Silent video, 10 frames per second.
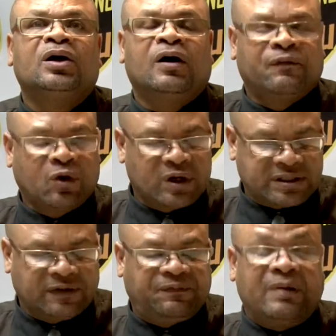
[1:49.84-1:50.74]
Of
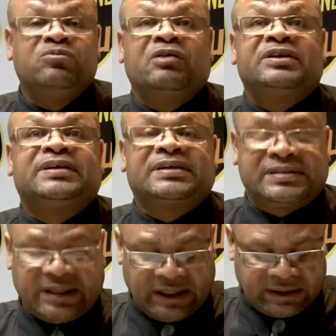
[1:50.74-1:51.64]
course, on February
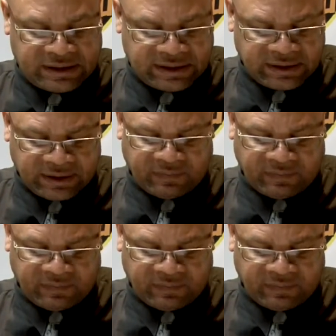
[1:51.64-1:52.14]
16th,